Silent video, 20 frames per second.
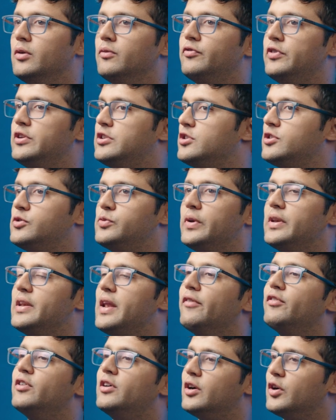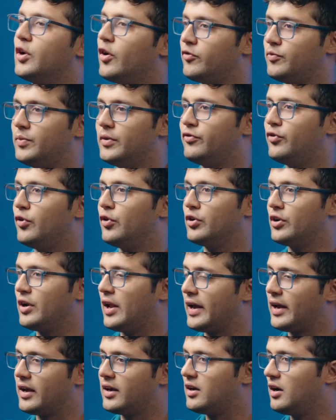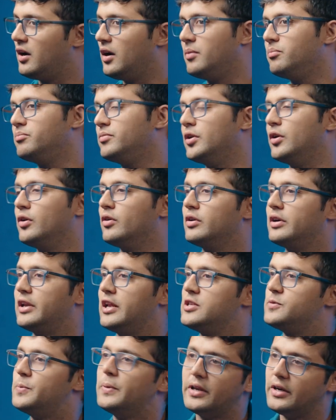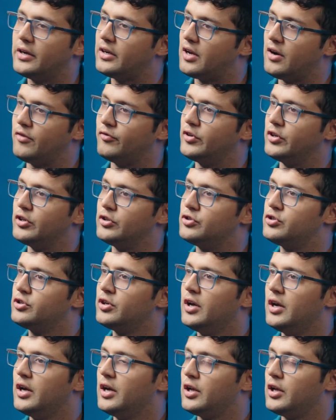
features we'd never heard of before, like grace period coverage,